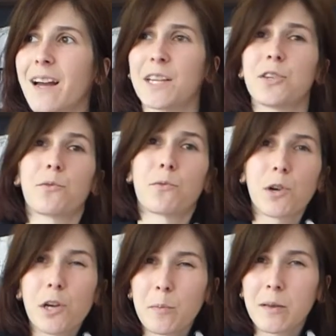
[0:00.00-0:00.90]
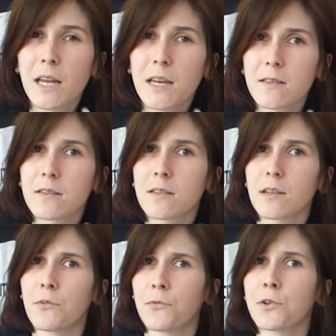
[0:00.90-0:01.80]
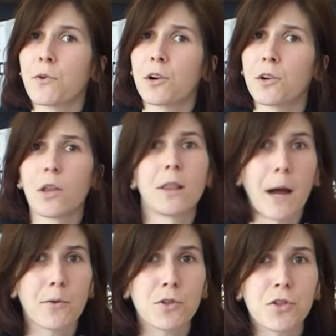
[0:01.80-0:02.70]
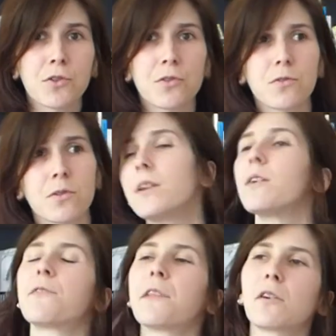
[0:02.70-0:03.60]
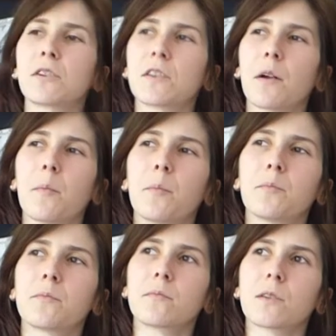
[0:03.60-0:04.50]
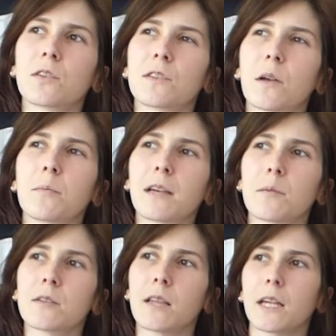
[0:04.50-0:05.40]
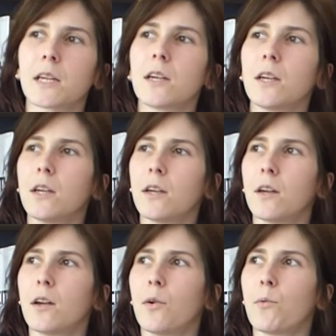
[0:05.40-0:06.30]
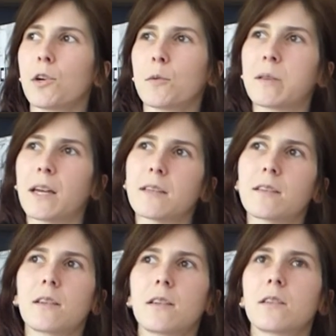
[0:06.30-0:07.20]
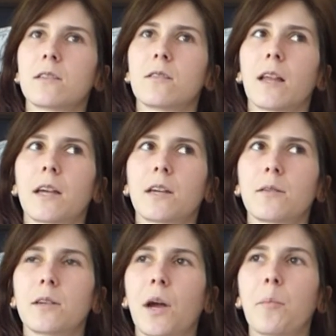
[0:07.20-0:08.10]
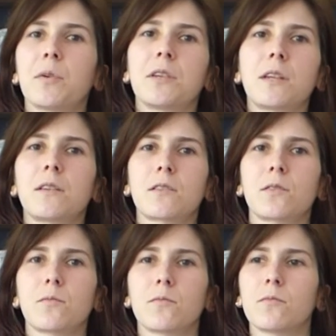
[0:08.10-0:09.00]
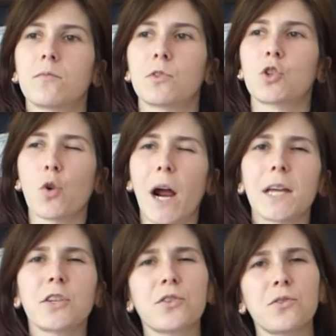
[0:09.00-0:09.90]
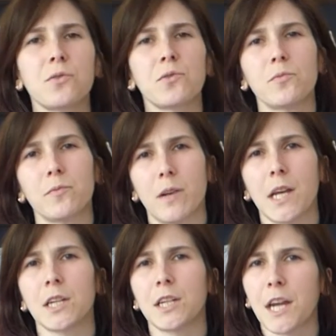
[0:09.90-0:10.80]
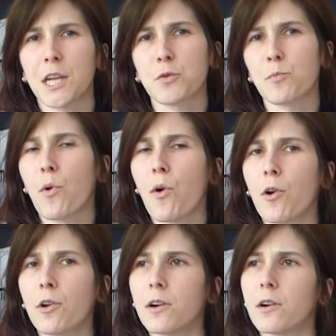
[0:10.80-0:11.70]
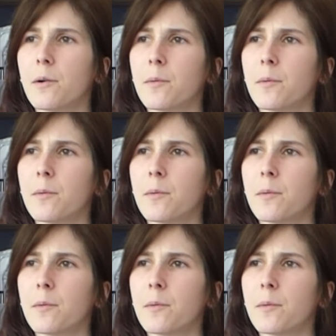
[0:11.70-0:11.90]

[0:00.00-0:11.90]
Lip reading: at your workplace, if you are allowed to, if there are some, because sometimes like workplaces, like companies try to engage more